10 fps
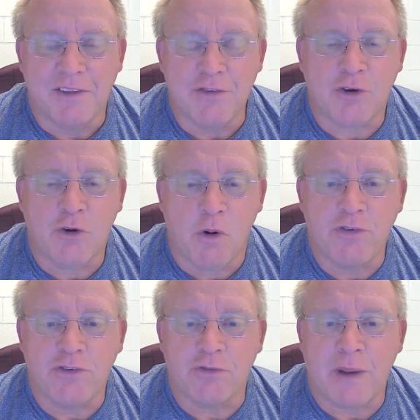This
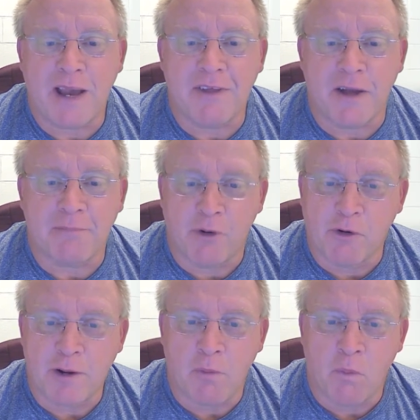course is Python
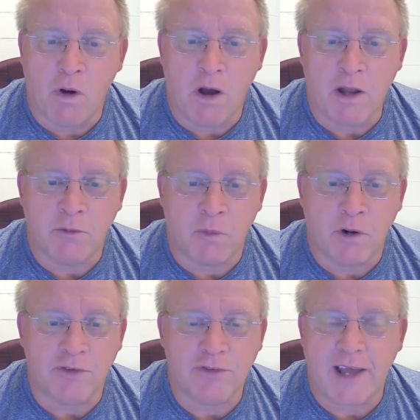Programming 1, and
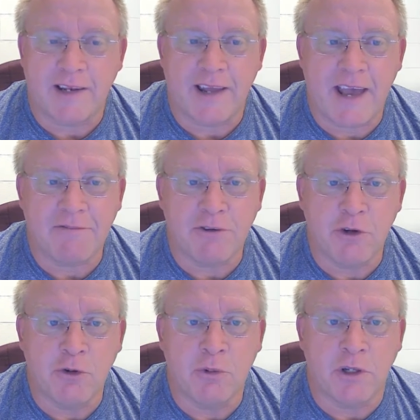we're excited to have
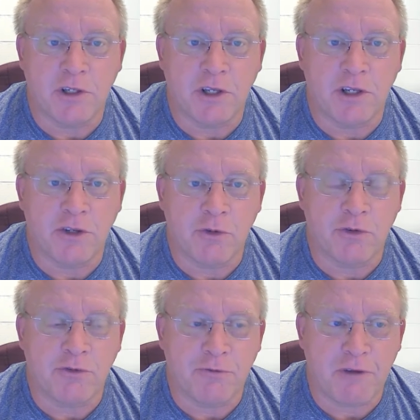you and
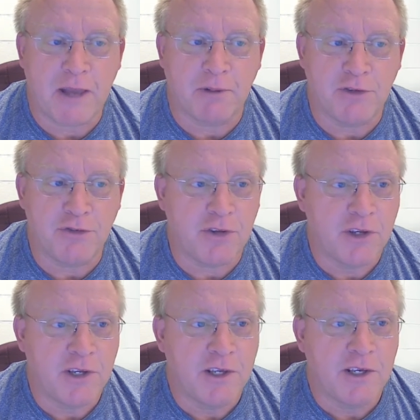your
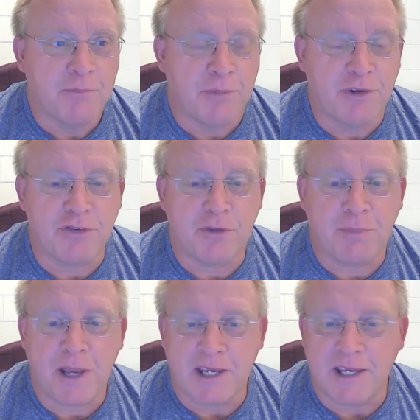families
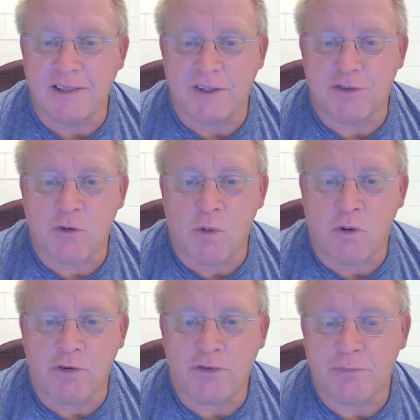participate in this
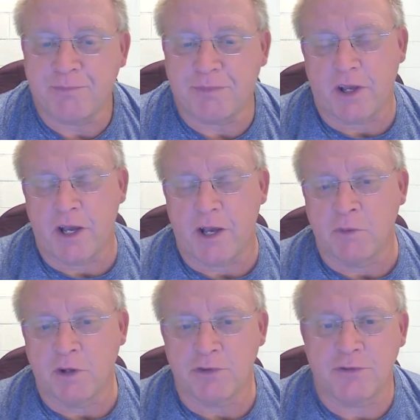course.
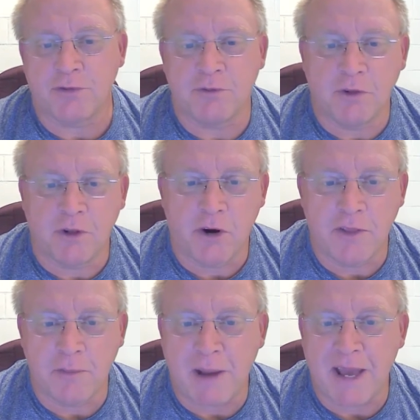We'll
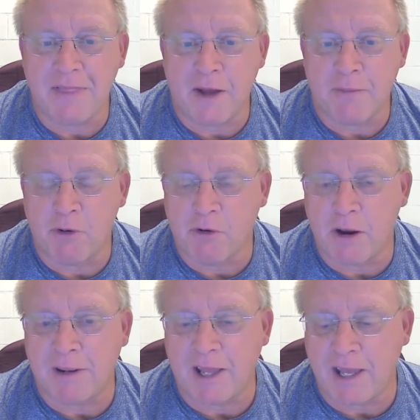learn the Python
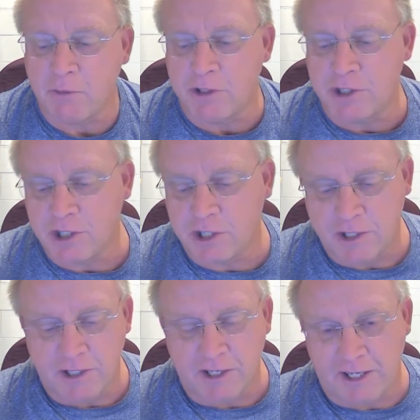programming language
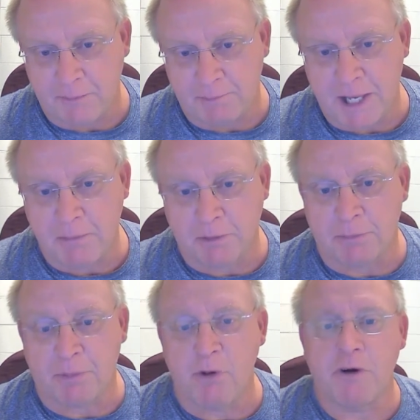and be
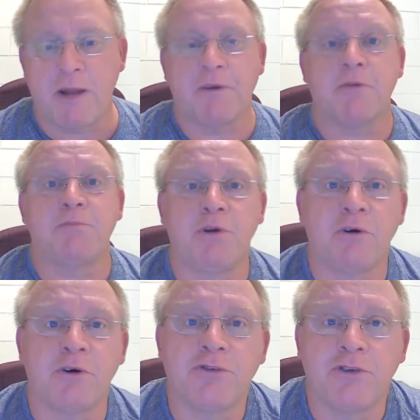able to program the
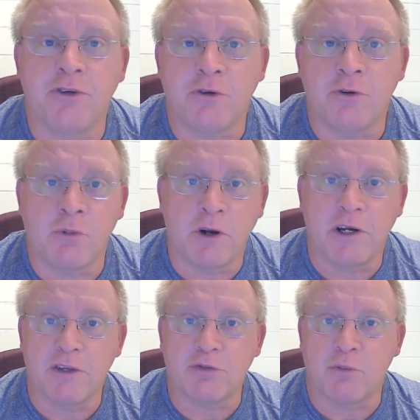computers to do
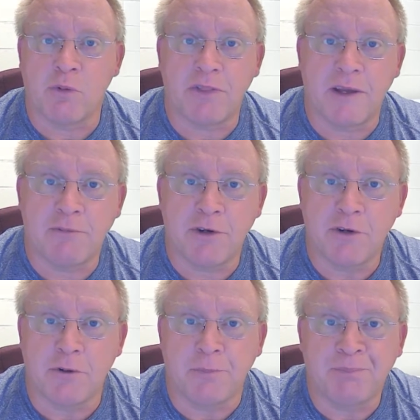what it is we want them to
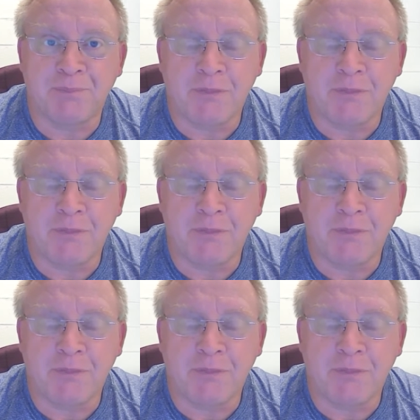do.